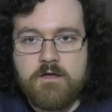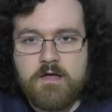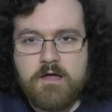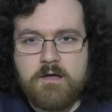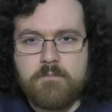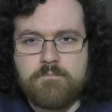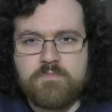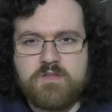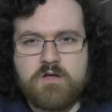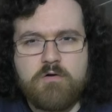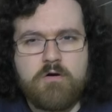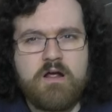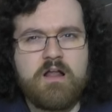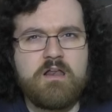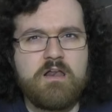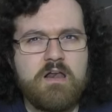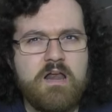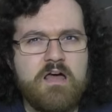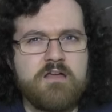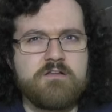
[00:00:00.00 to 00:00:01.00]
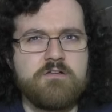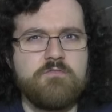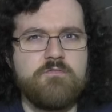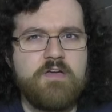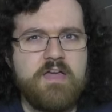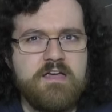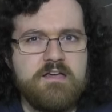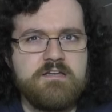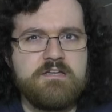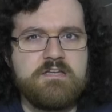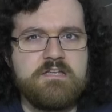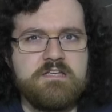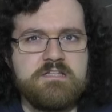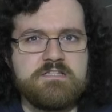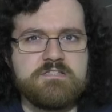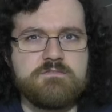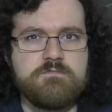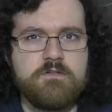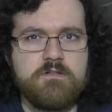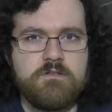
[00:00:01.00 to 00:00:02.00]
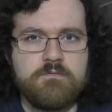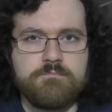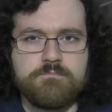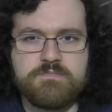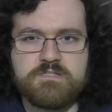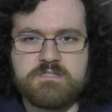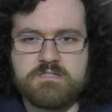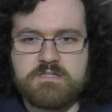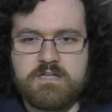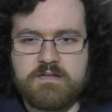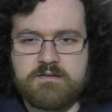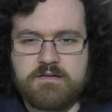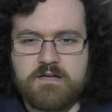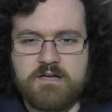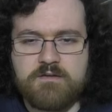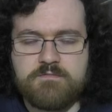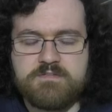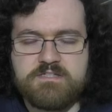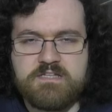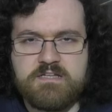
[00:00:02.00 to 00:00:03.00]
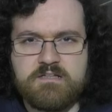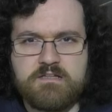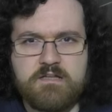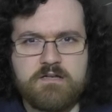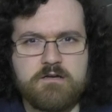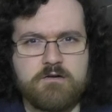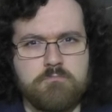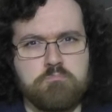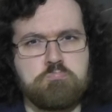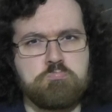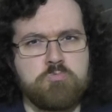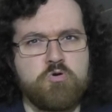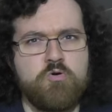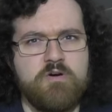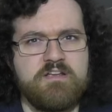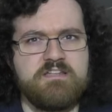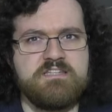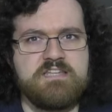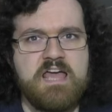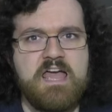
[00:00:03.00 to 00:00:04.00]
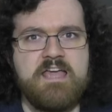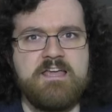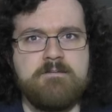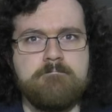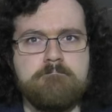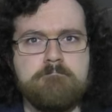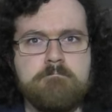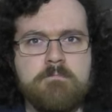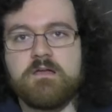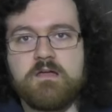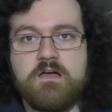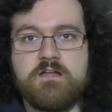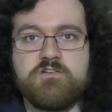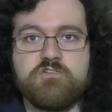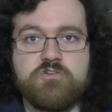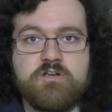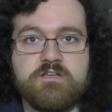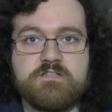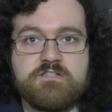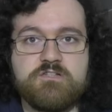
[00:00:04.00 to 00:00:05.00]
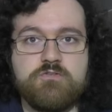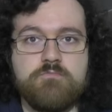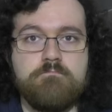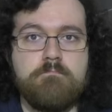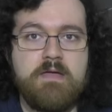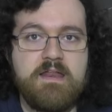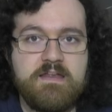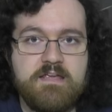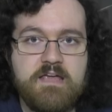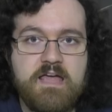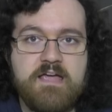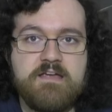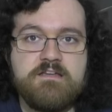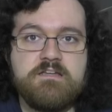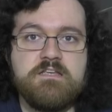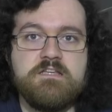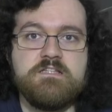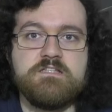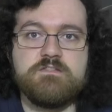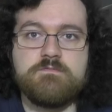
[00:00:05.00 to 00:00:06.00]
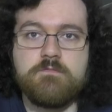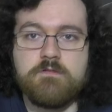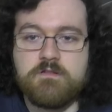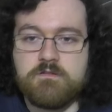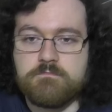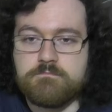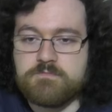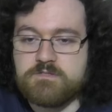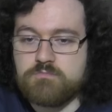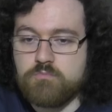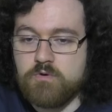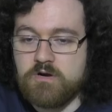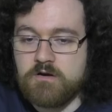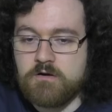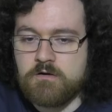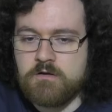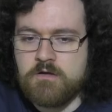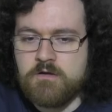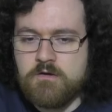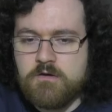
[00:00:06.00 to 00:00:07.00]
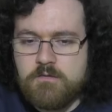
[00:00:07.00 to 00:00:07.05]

There are a lot of 18s films that I've seen that are quite tame, in contrast to many 18s films where,